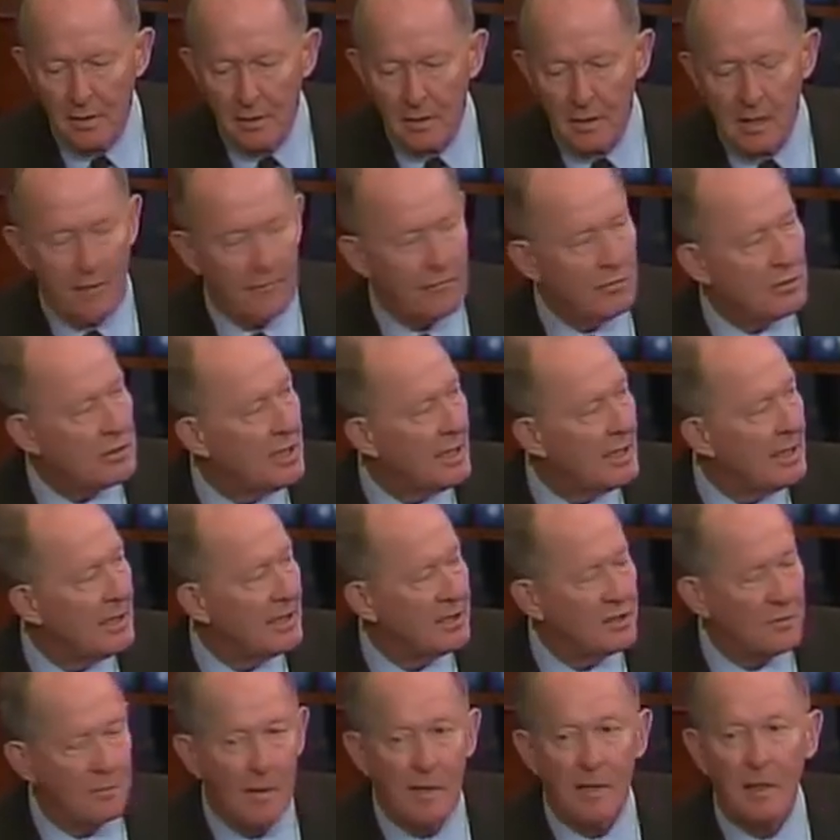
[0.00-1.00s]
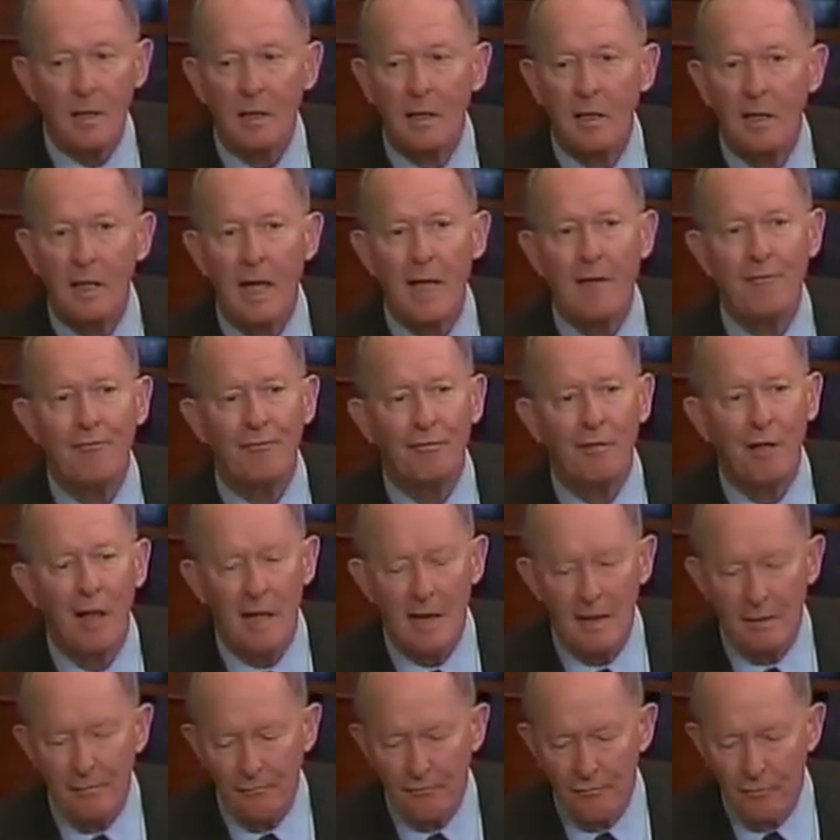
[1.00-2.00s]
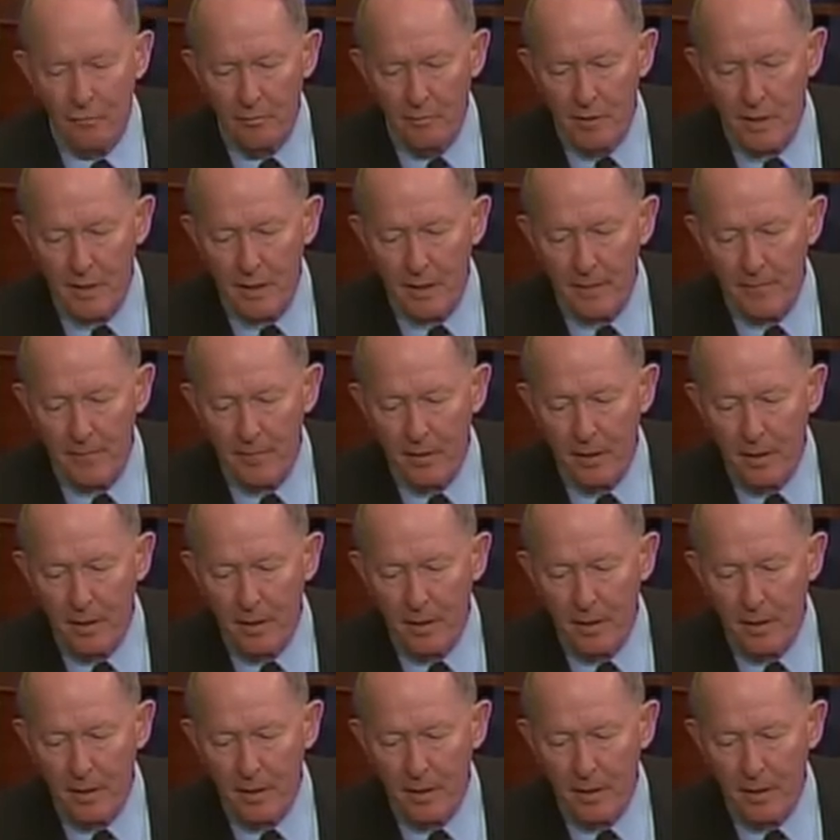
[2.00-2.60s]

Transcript: R-Tenn has been a lifeline for me.